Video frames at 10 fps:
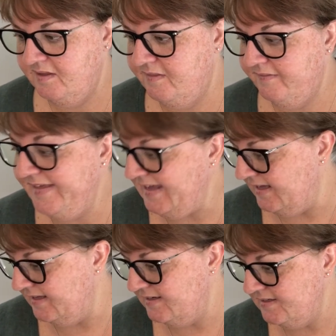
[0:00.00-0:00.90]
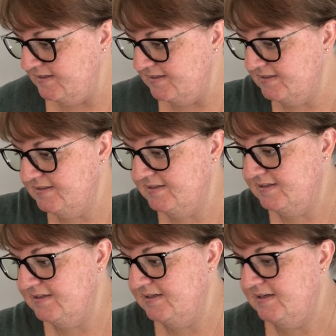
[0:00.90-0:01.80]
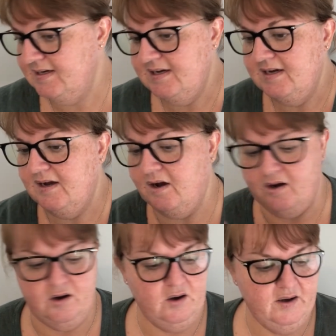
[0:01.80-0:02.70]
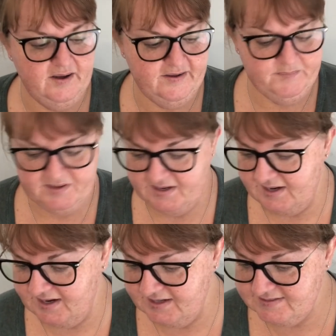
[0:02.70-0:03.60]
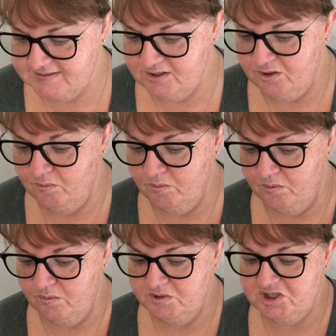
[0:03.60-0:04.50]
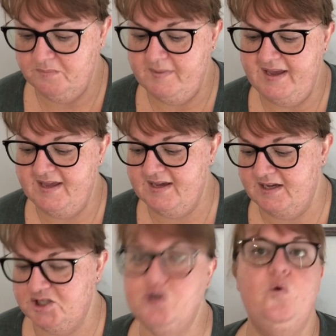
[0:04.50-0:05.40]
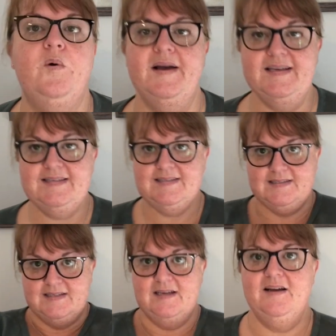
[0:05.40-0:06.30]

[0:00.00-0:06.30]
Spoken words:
Then I'm going to ask you all to make a choice.